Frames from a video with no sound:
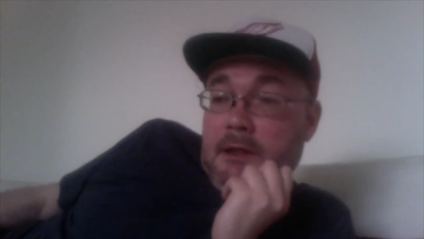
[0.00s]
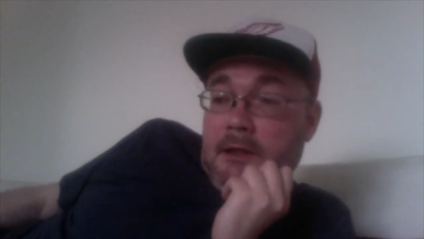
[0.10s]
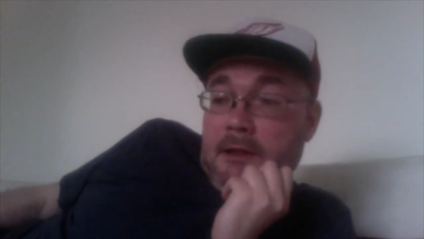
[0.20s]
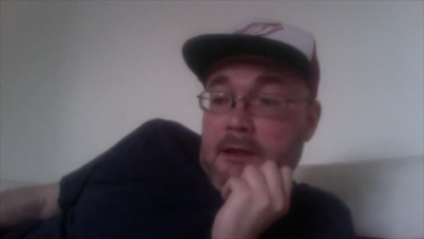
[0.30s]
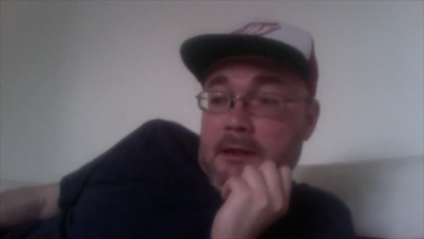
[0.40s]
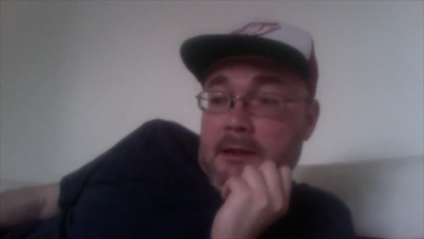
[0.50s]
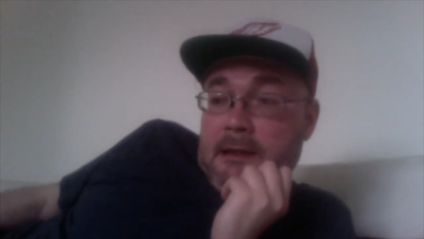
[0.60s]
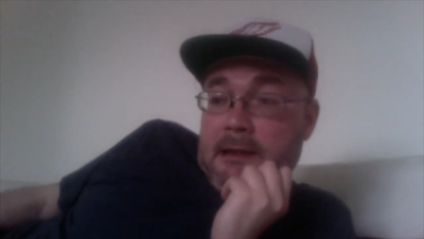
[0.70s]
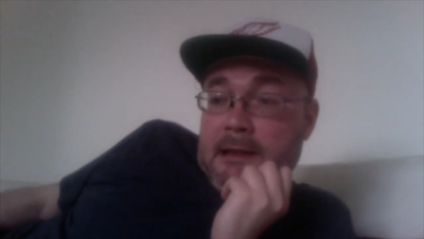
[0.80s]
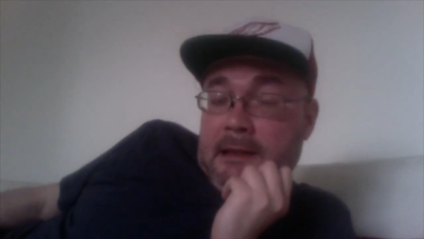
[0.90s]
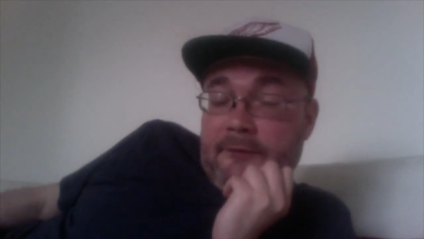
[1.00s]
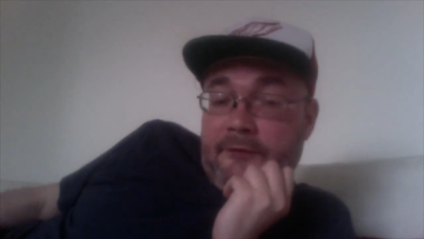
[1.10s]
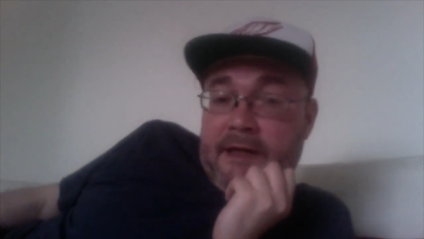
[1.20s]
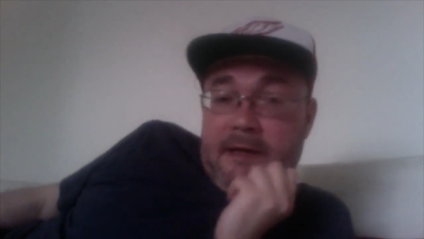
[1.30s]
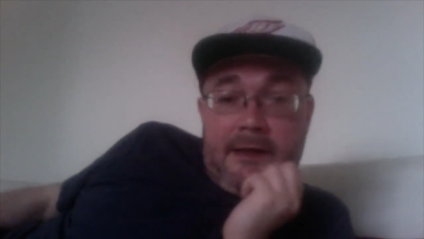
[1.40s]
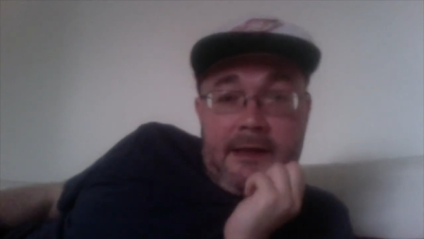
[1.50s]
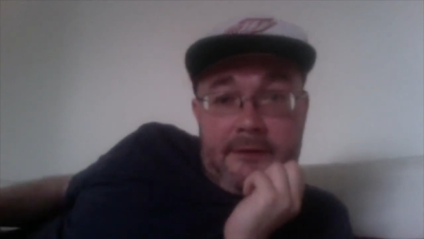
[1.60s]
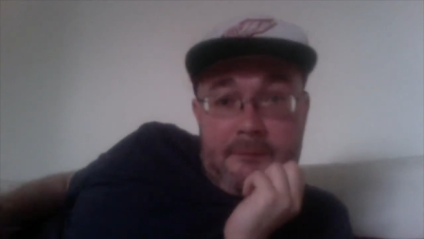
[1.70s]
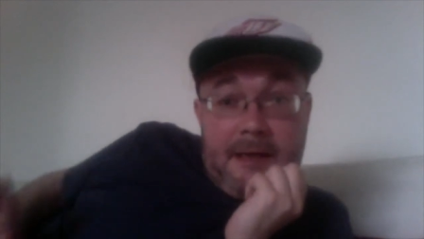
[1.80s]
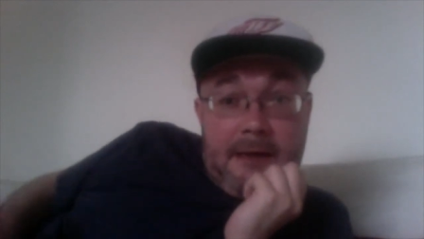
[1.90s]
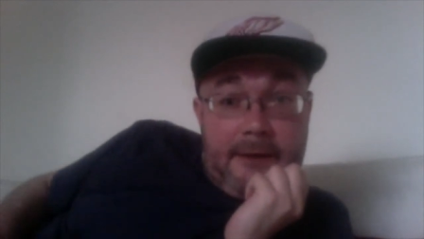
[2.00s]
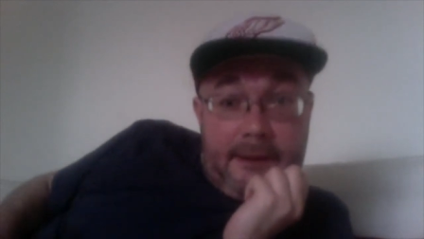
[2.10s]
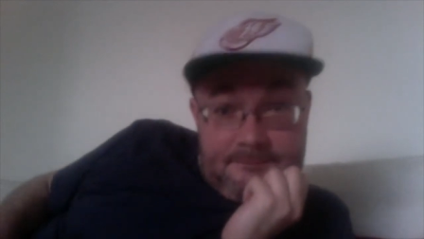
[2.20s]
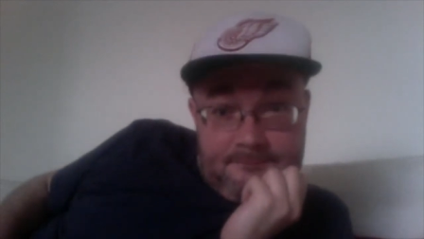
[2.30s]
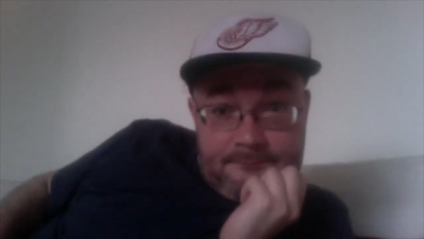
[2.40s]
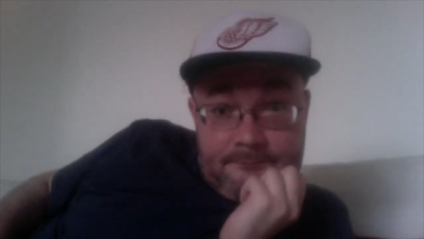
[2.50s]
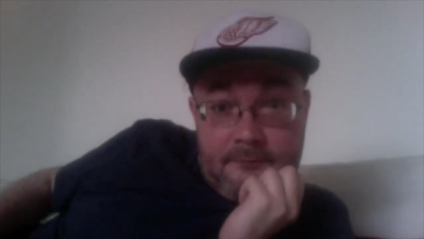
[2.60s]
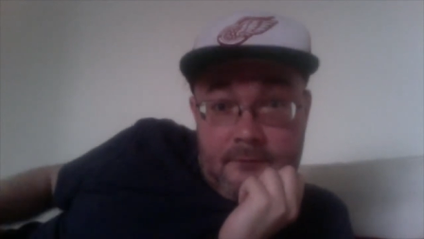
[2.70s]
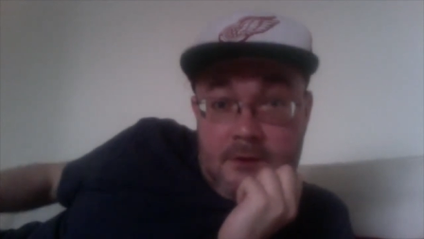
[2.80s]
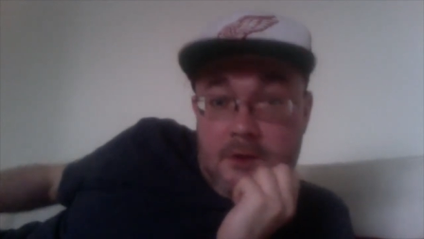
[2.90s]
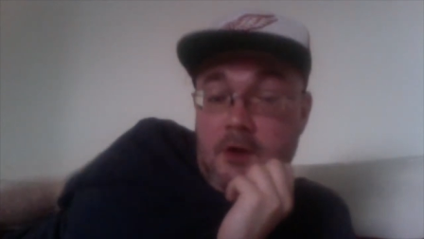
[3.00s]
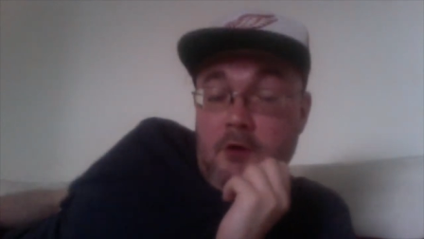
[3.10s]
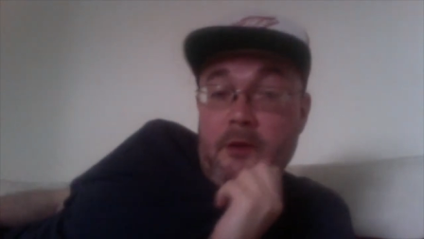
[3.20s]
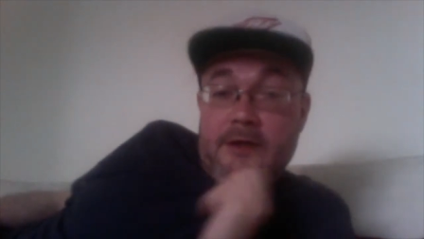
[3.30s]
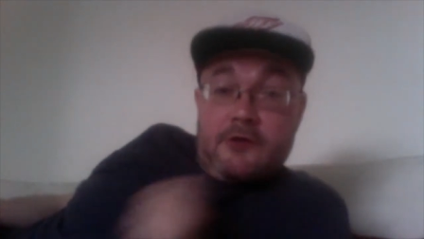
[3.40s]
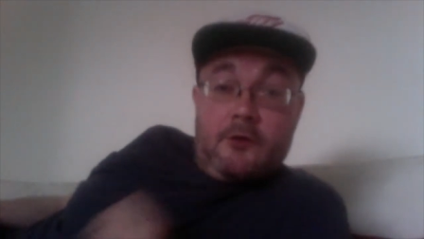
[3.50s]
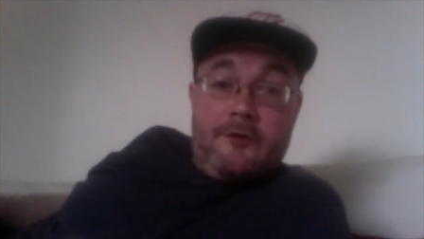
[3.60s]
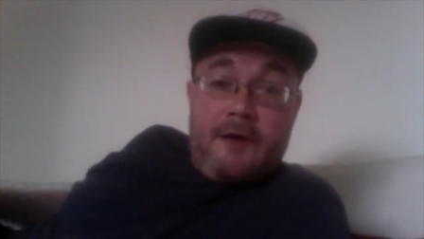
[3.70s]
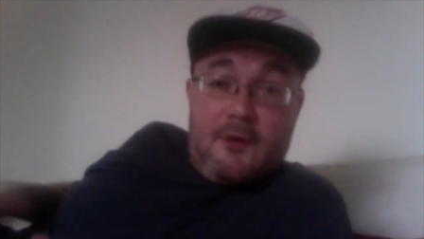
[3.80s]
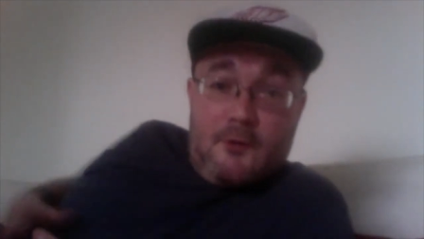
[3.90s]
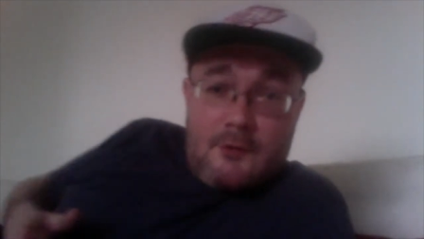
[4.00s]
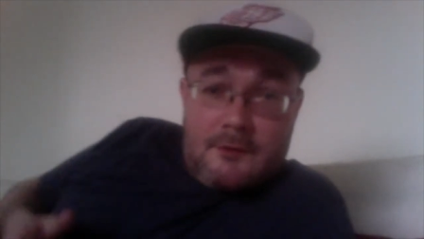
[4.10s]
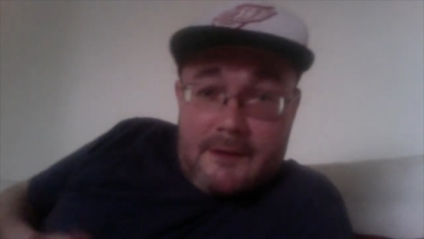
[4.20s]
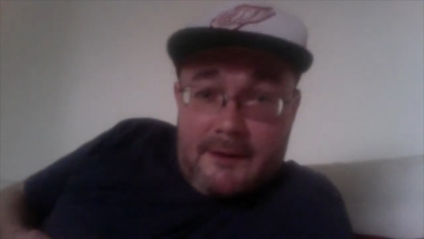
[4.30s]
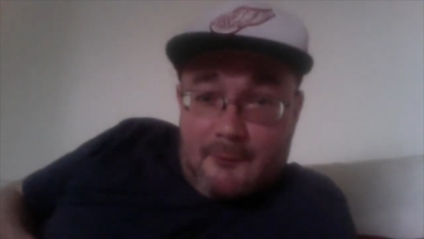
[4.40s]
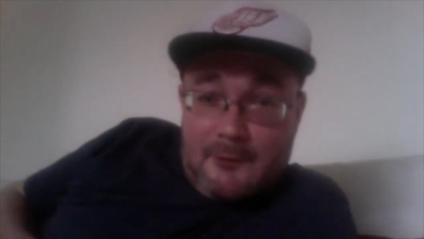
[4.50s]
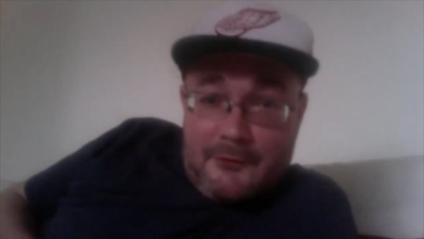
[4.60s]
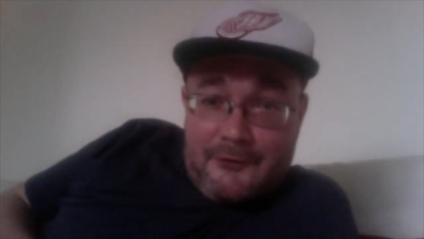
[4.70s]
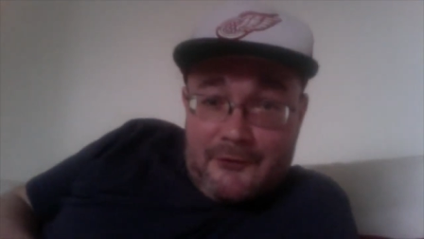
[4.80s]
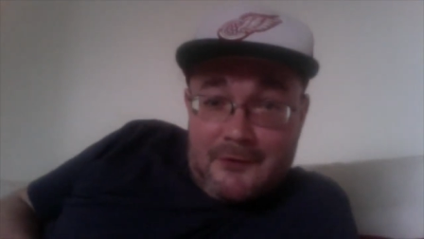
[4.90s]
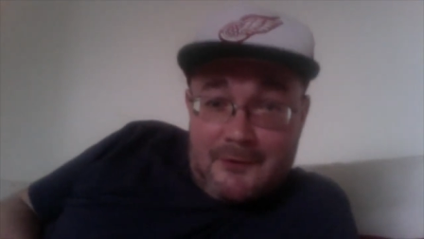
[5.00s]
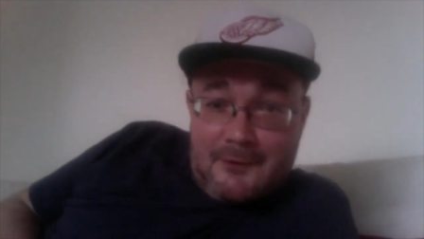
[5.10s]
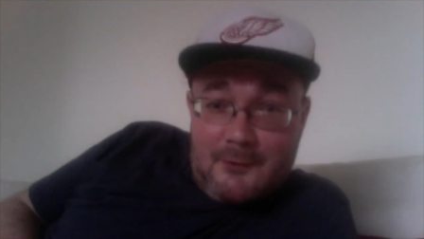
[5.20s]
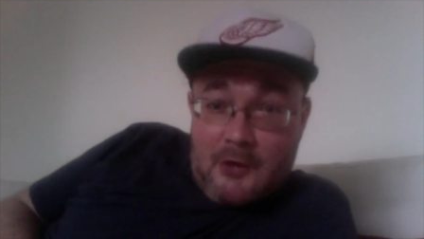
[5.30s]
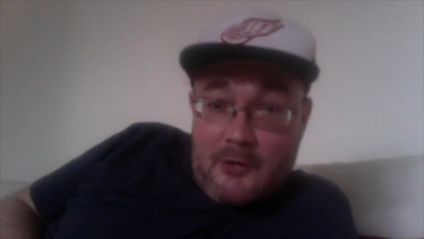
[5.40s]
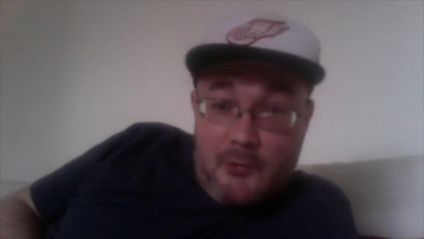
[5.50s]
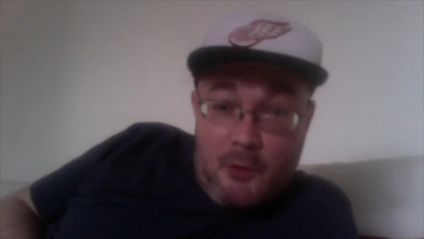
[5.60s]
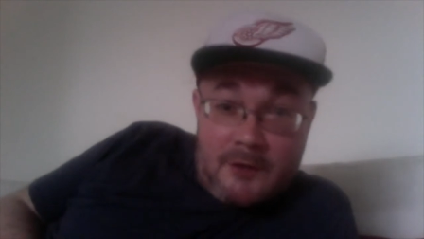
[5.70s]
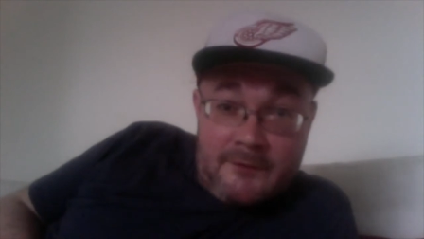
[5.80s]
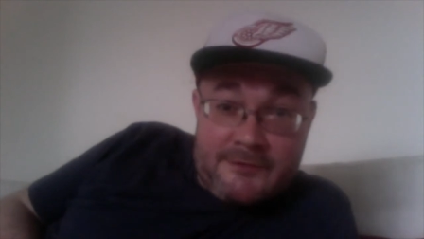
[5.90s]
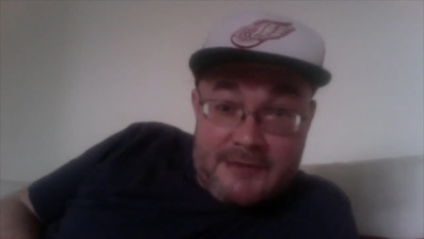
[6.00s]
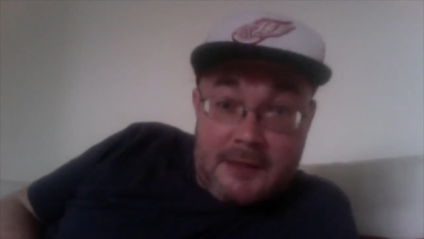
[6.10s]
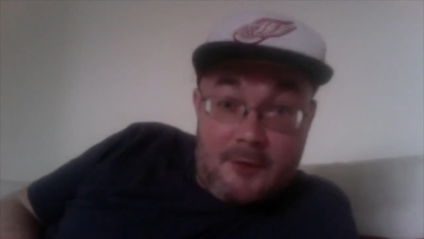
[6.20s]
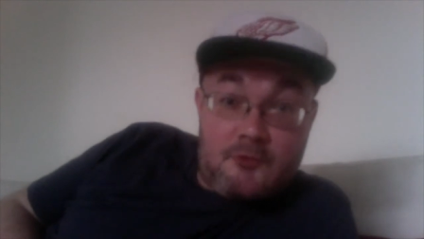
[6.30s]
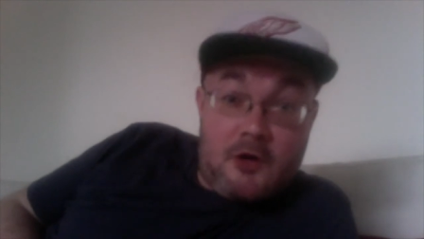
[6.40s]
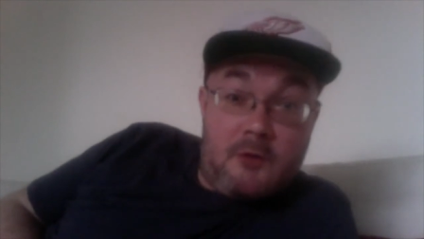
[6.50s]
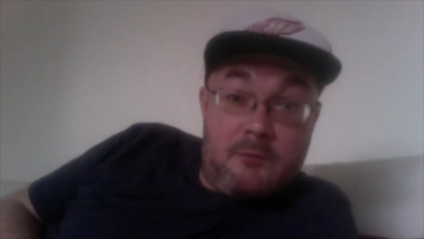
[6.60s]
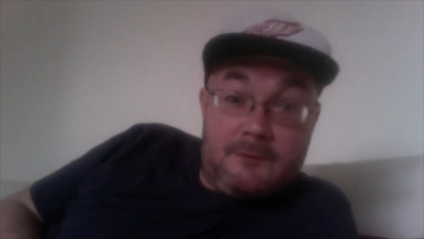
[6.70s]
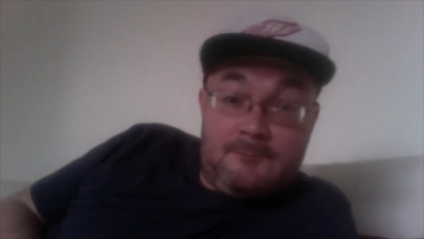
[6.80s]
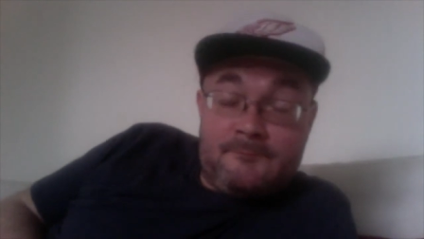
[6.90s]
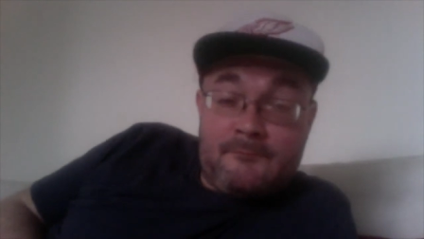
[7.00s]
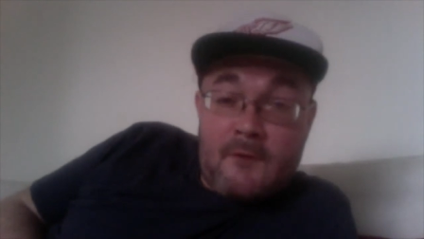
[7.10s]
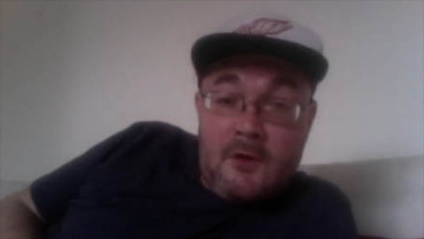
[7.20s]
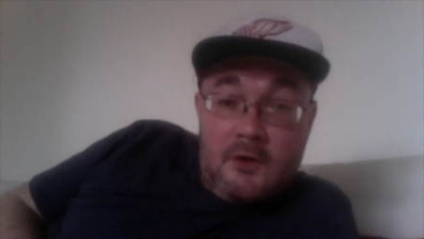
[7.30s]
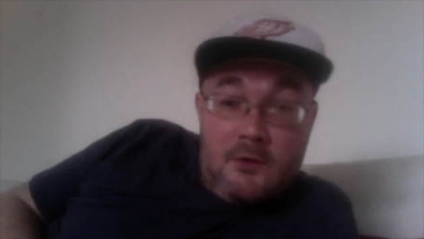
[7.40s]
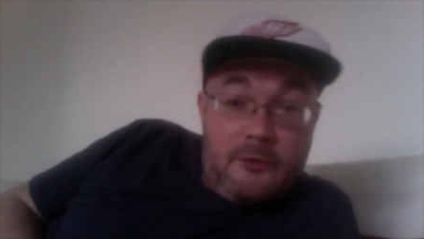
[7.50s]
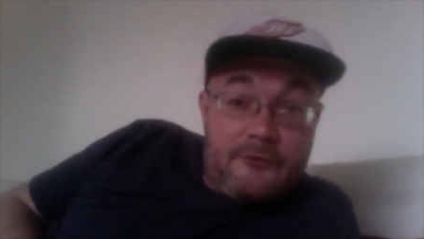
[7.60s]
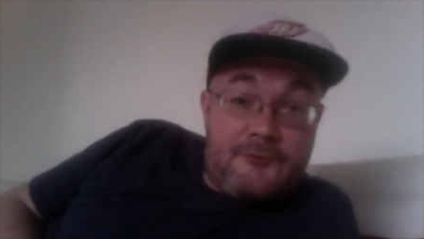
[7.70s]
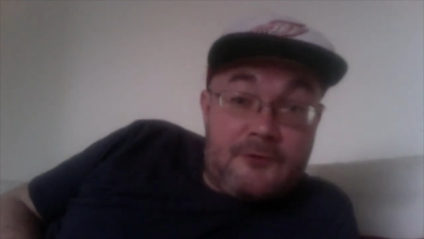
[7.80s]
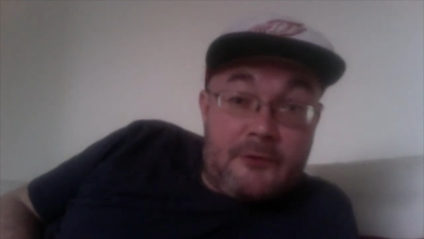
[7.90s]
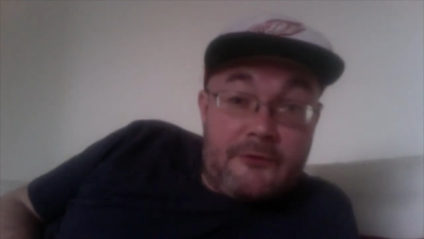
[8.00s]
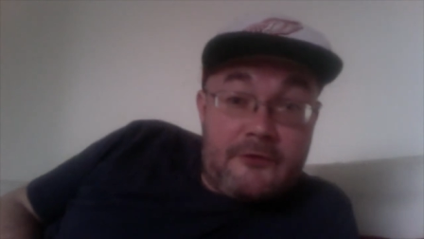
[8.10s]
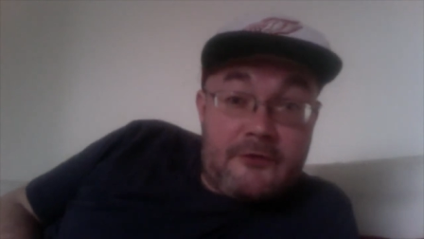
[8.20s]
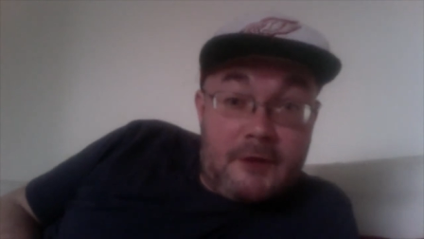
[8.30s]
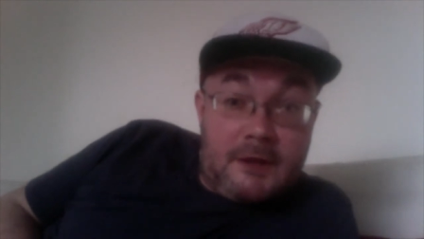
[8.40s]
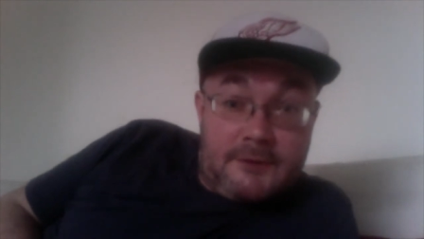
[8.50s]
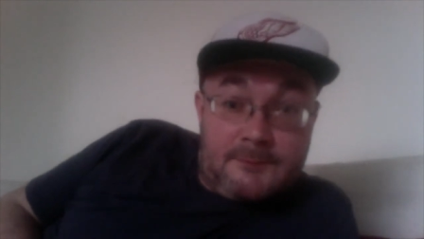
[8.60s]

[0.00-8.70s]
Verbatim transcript: Uh, and then I hit the barrier, which, although it was only one single rope, was frozen solid